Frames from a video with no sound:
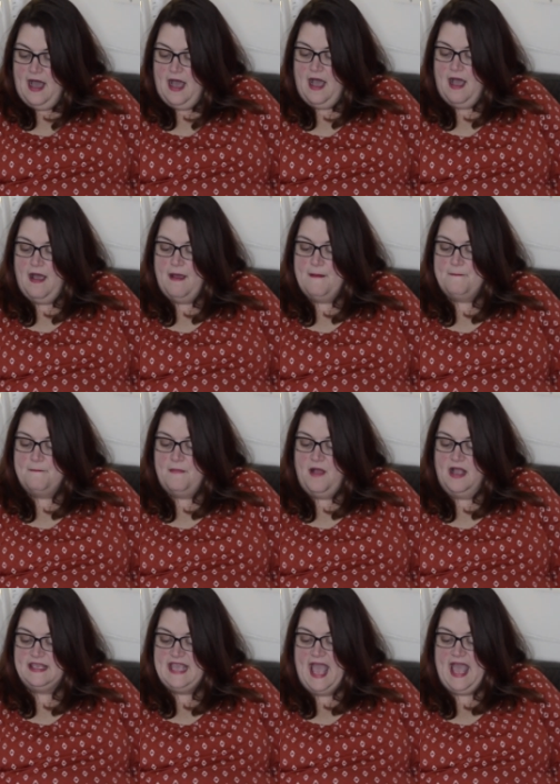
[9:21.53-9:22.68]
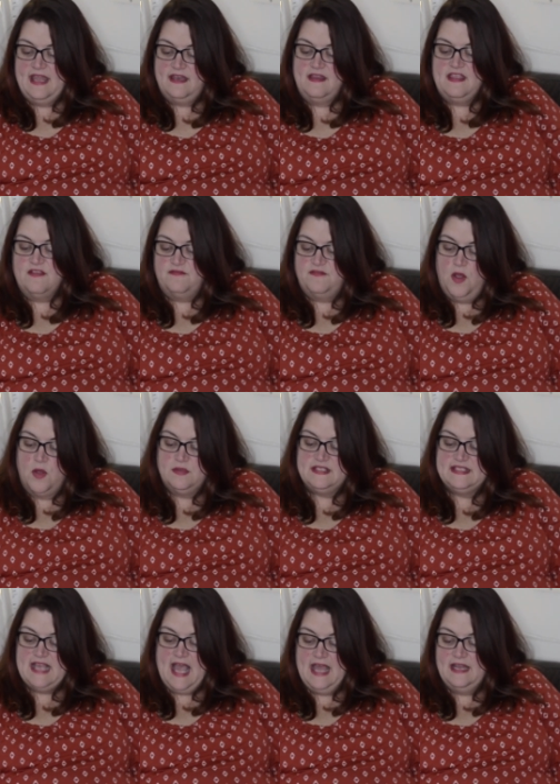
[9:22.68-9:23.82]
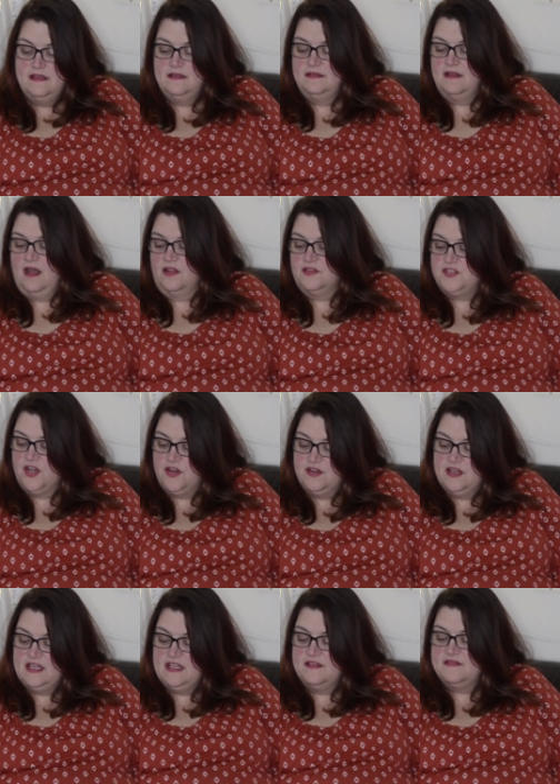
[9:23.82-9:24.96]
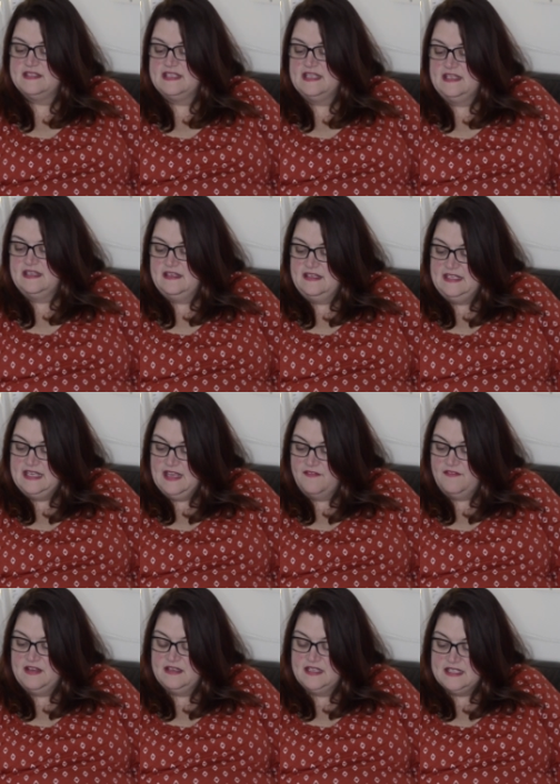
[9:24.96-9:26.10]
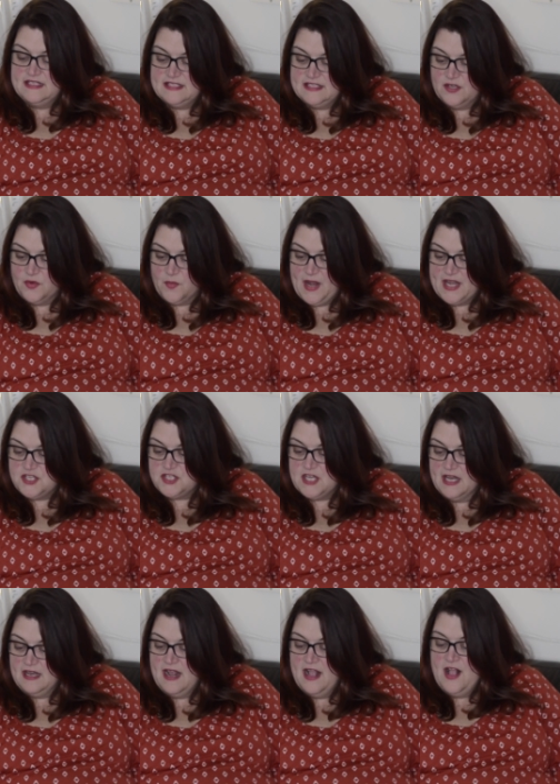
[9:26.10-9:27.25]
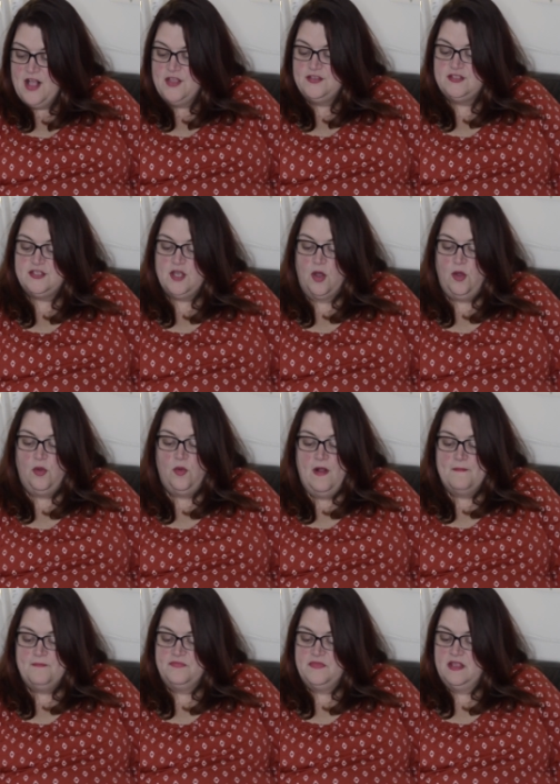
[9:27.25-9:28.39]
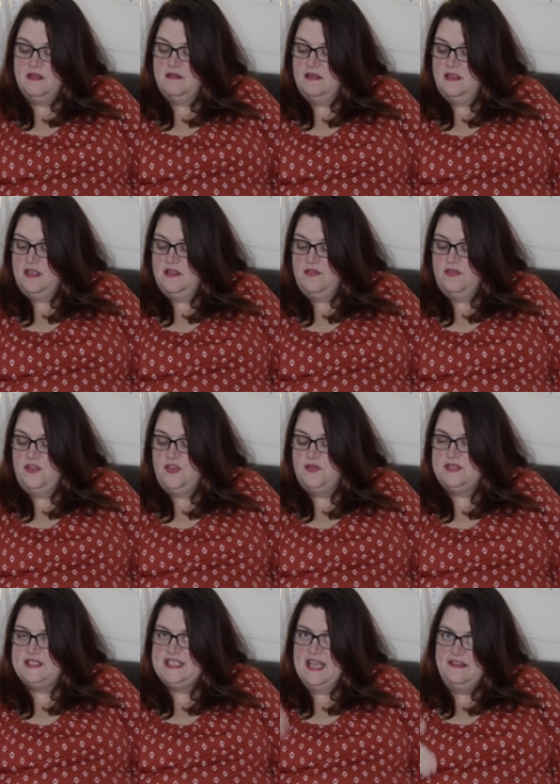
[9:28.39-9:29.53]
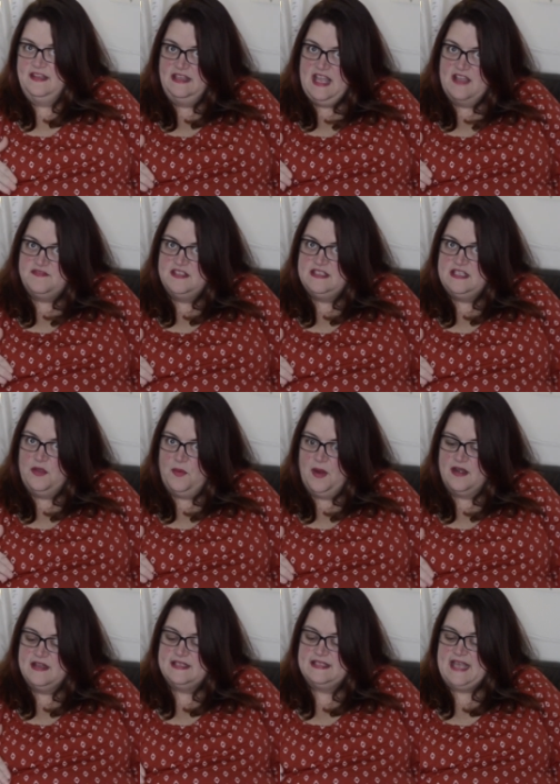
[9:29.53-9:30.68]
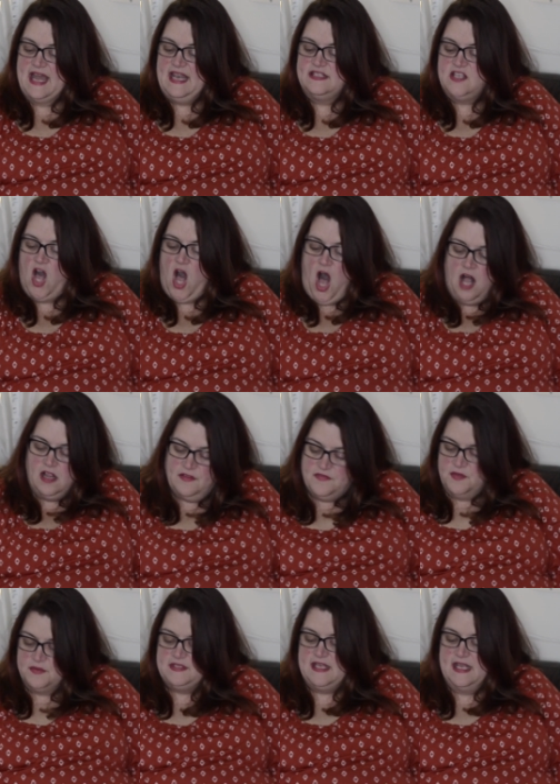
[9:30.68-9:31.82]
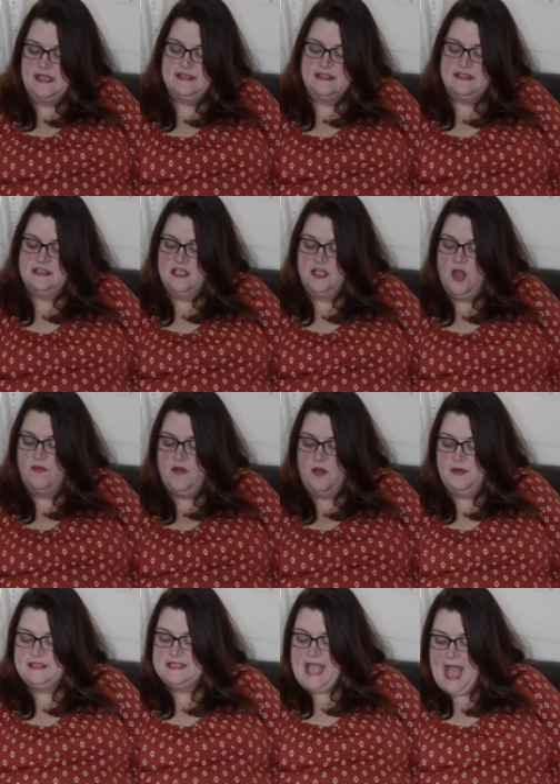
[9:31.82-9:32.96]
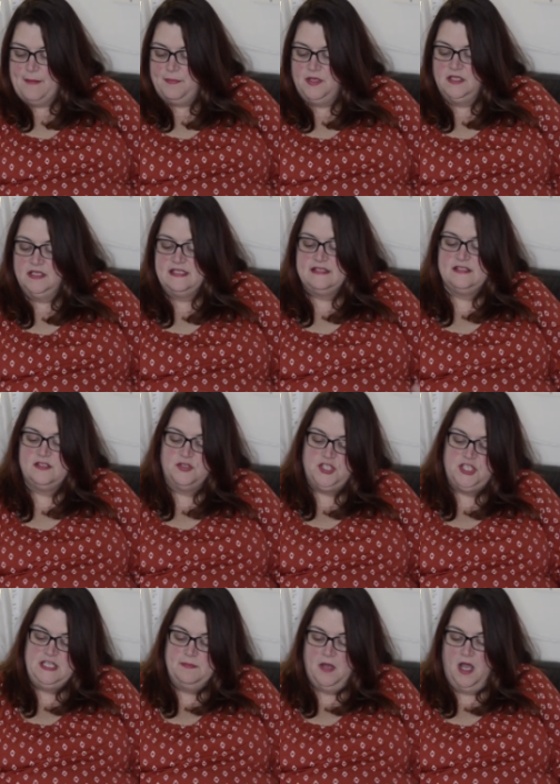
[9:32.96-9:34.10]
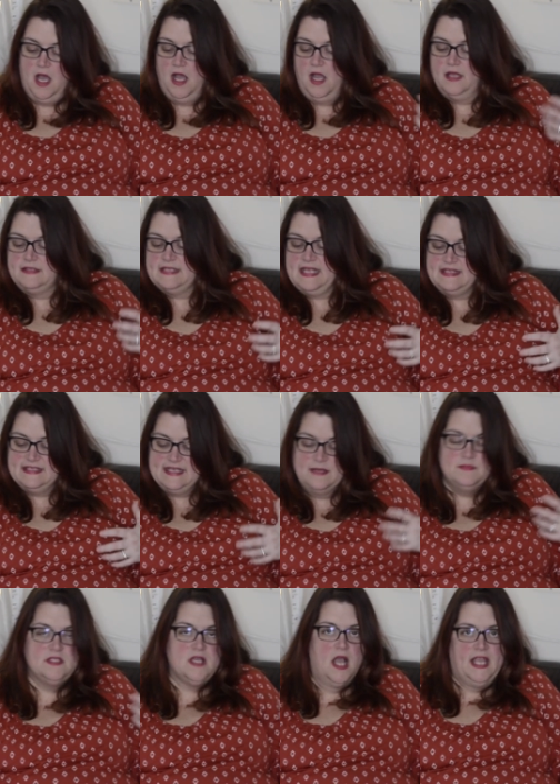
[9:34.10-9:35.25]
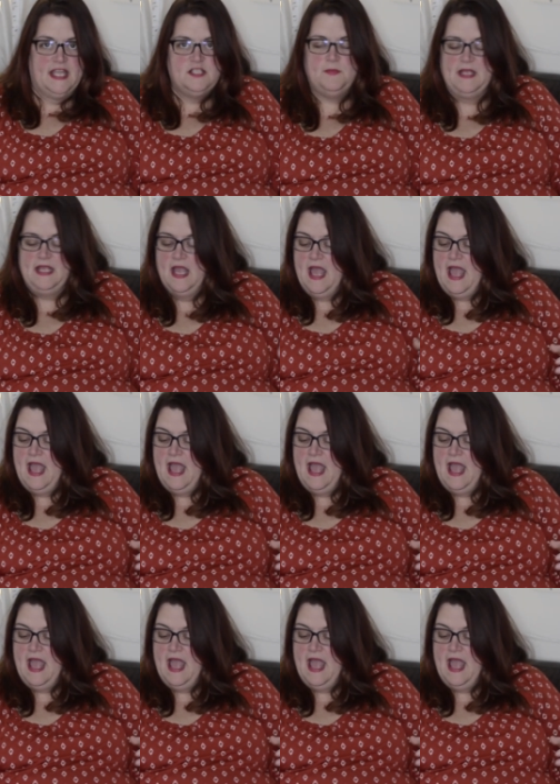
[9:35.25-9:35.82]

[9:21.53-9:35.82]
Again, the evoked set, alternatives given consideration. So you see on the left is the awareness set. It's all of those things. It's Lenovo, it's Apple, it's Toshiba, it's Samsung, HP.